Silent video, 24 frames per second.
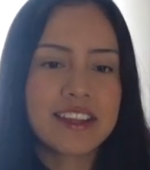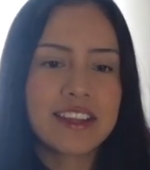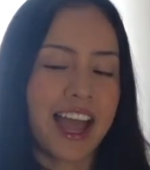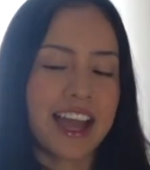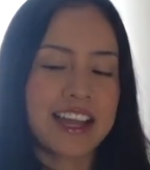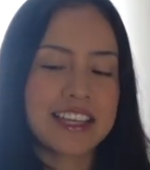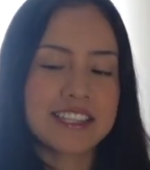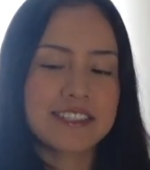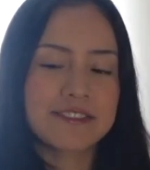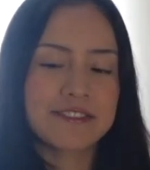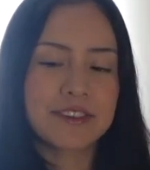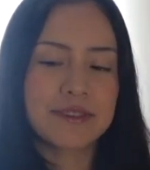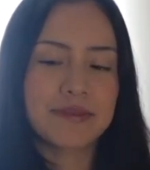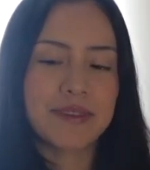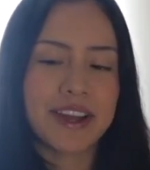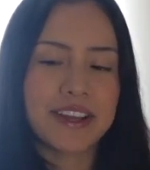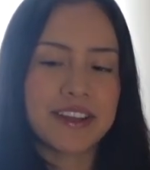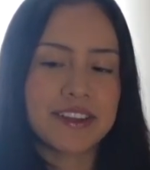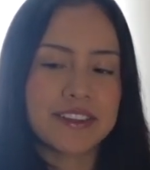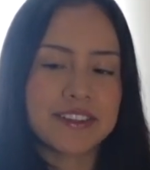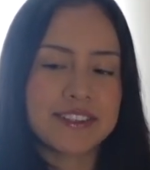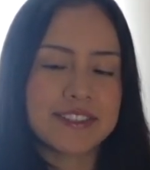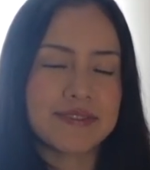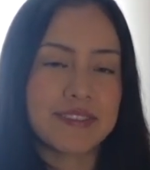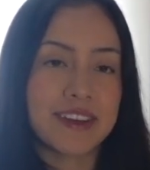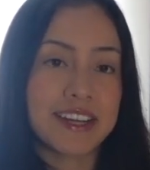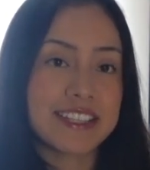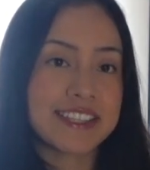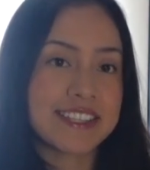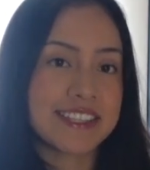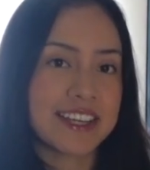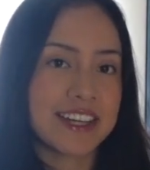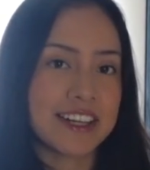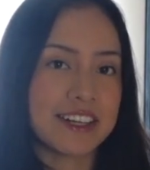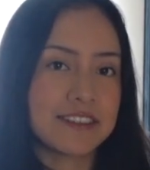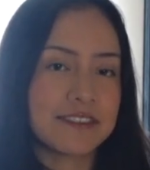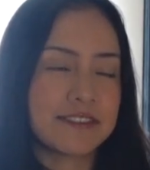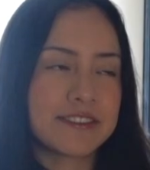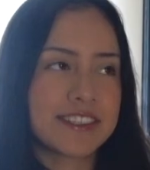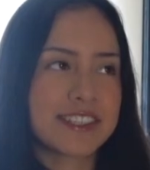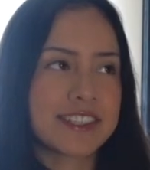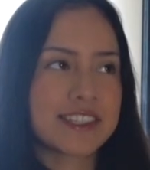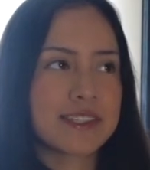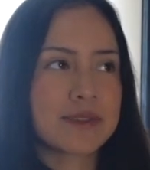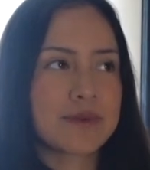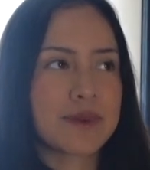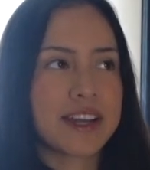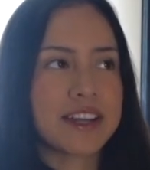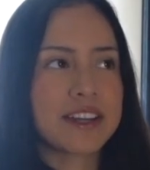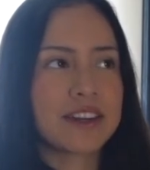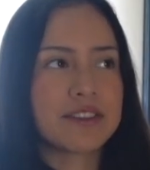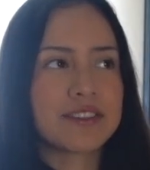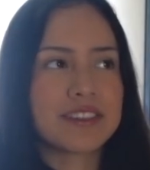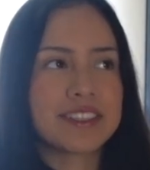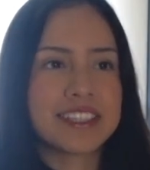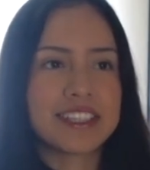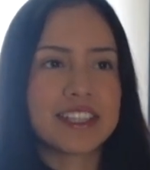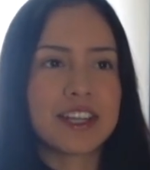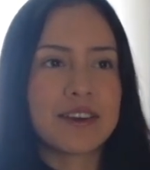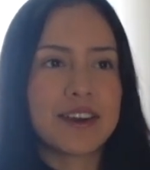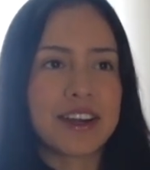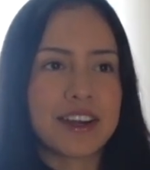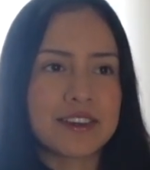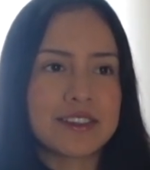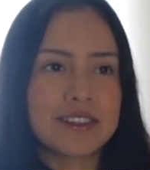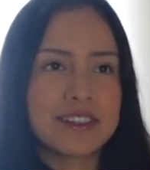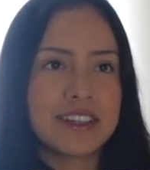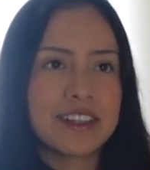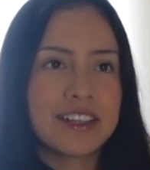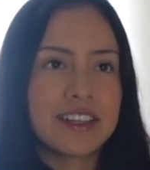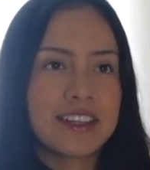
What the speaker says: As for myself, this is why I don't really go out